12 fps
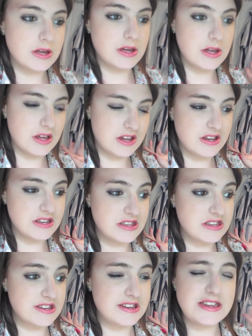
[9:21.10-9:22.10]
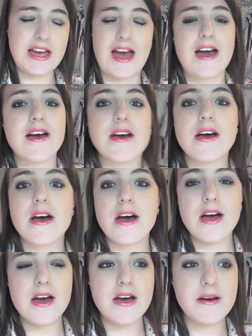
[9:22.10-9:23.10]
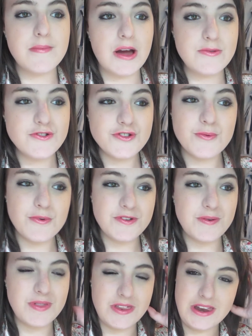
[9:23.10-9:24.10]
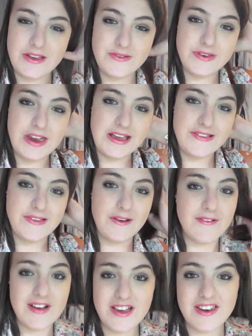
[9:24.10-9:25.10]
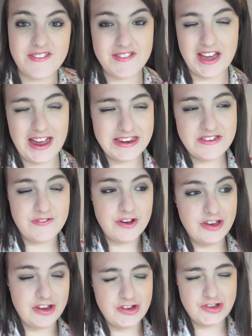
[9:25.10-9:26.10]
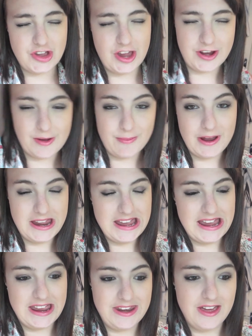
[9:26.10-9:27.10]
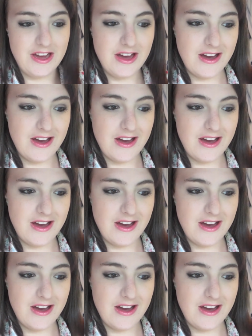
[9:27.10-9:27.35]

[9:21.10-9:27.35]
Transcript: and yeah um i'm not sure what we're doing the next few days so if i kind of get any footage then um, i'll put it in